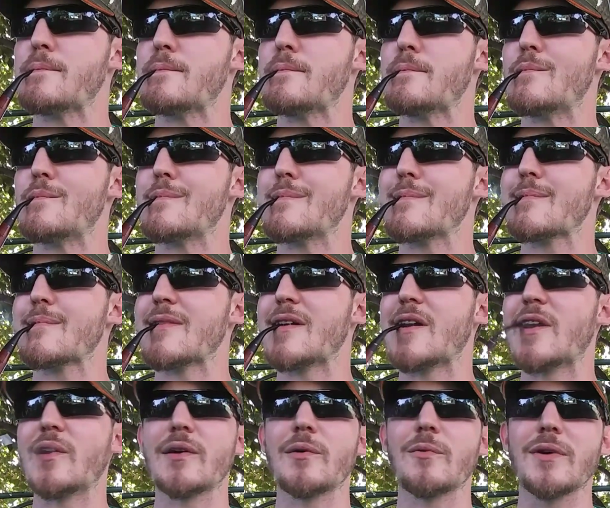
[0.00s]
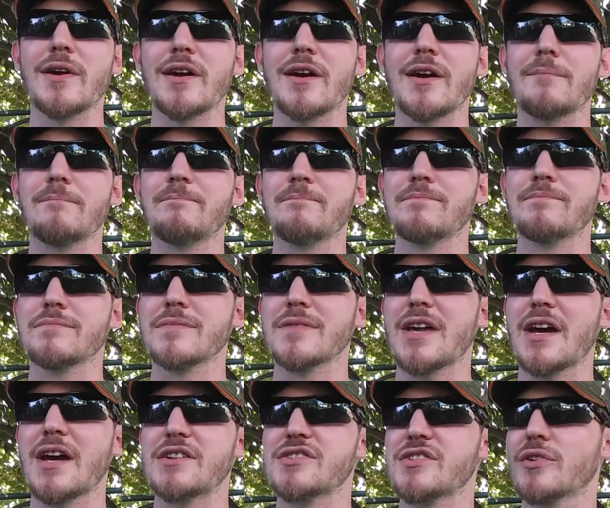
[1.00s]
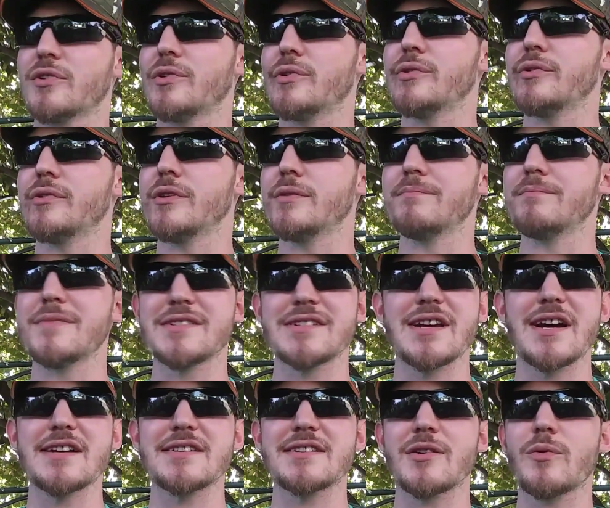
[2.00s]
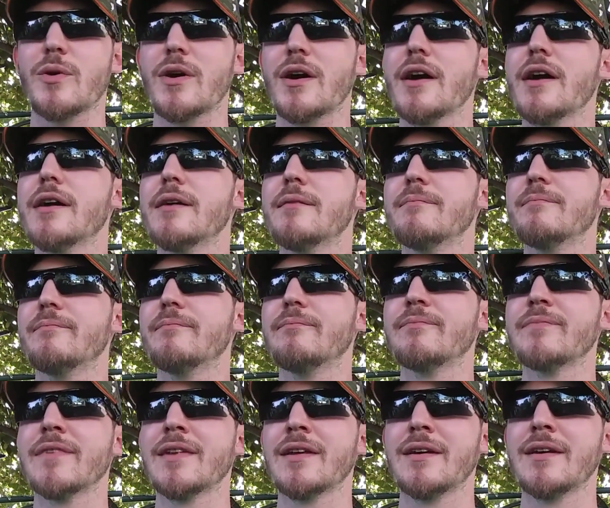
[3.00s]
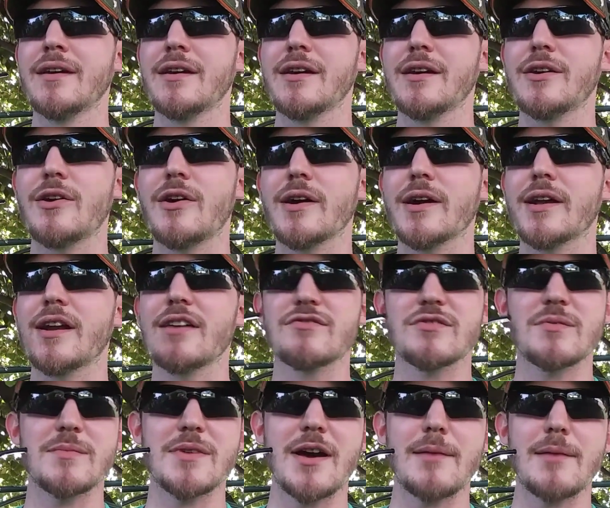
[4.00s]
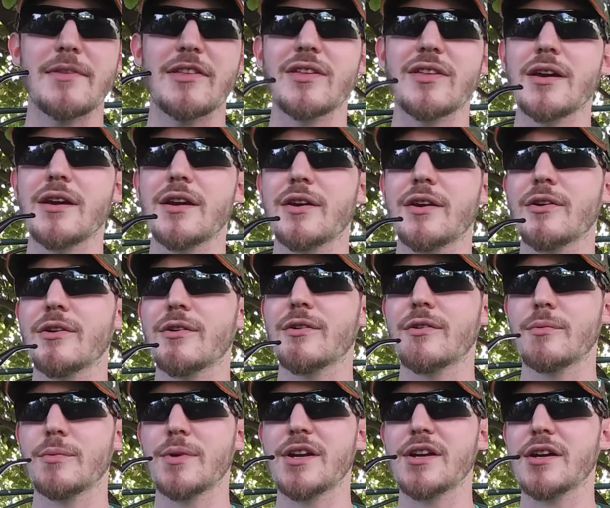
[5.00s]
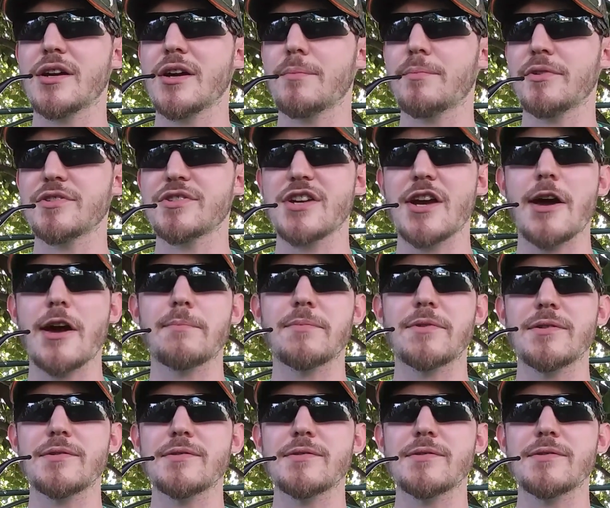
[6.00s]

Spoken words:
You know, that way I'm kind of secluded, it's nice and quiet, and, you know, I can have some time to think, or to read a couple of chapters, or,